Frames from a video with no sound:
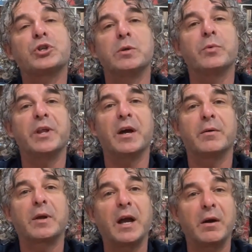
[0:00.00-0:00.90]
in with our
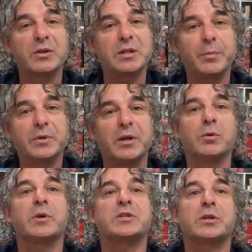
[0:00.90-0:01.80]
currents up and down the
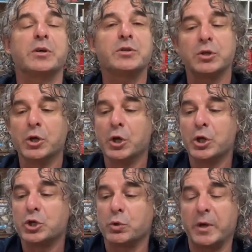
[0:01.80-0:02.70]
west coast
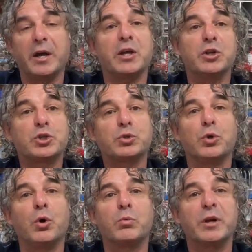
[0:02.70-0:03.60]
to our
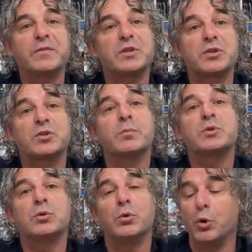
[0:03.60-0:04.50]
inshore reef
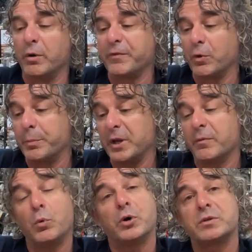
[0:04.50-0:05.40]
systems, or for a better
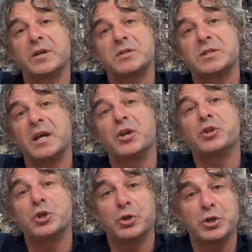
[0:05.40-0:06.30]
want to understand it,
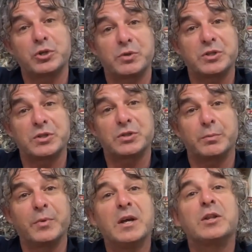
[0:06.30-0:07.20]
the nursery
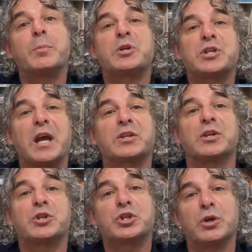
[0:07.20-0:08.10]
system, the protected
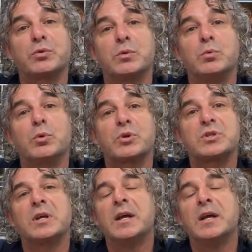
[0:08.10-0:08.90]
and sheltered waters.